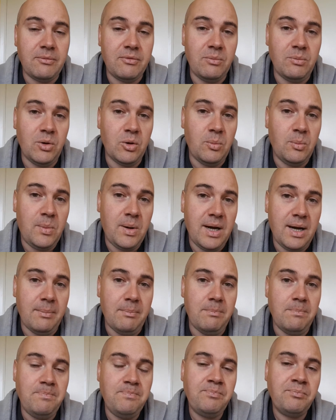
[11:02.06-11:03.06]
from your
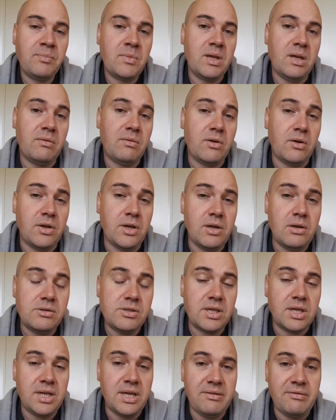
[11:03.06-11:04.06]
pump. If you're
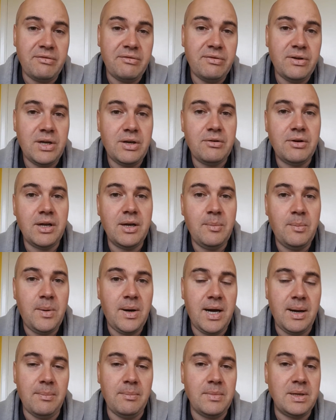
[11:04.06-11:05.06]
using an inferior
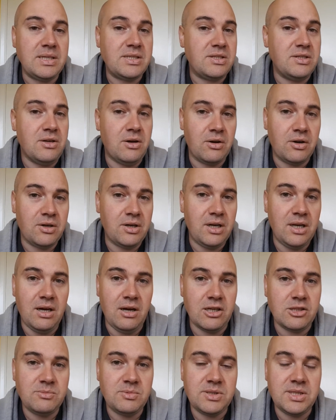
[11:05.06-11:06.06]
pump, it's not going to
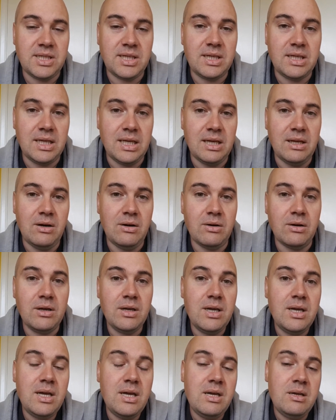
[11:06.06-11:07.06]
last particularly long.
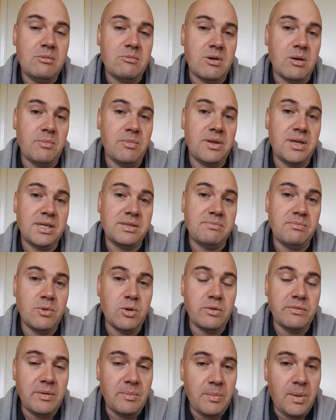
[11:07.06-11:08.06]
Remember, there's
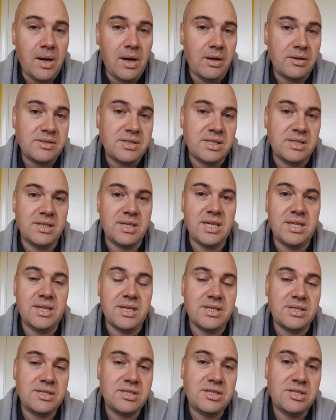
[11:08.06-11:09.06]
moving parts in there,
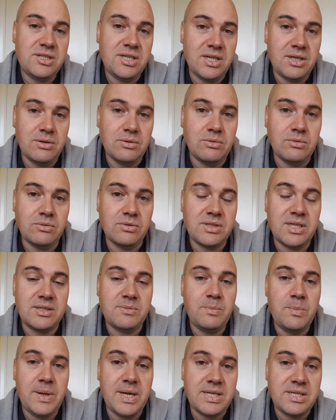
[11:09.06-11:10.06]
there's seals, there's
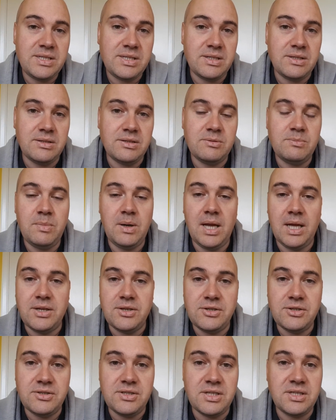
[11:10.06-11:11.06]
pistons,
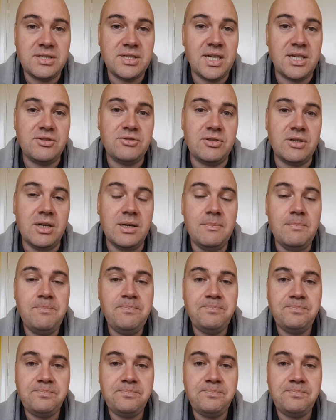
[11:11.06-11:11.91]
plungers, etc.